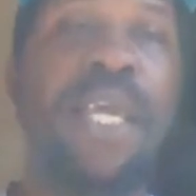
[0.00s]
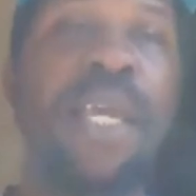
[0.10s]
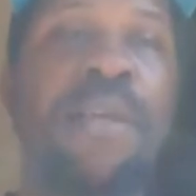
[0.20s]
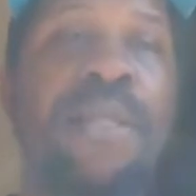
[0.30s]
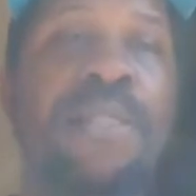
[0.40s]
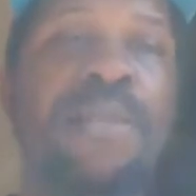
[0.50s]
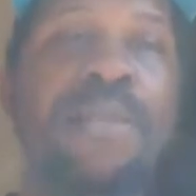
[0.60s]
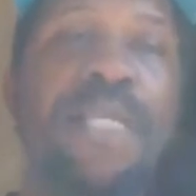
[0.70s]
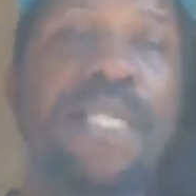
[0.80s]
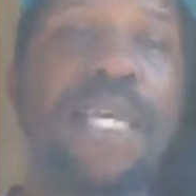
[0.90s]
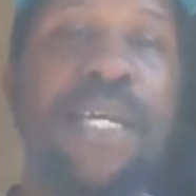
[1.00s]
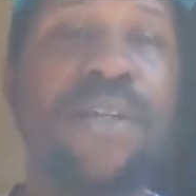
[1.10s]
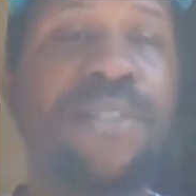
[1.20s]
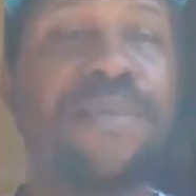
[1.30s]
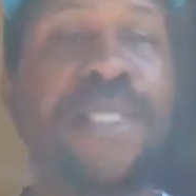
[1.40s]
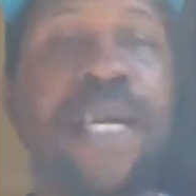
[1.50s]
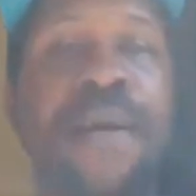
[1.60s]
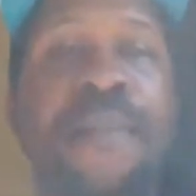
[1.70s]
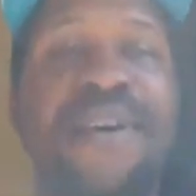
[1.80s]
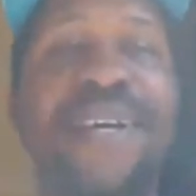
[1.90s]
and that's how it goes
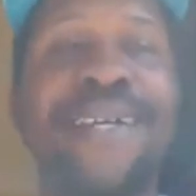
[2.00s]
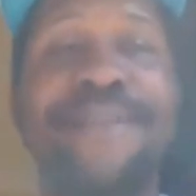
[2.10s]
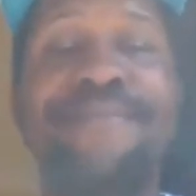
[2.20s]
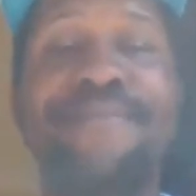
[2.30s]
sometimes. But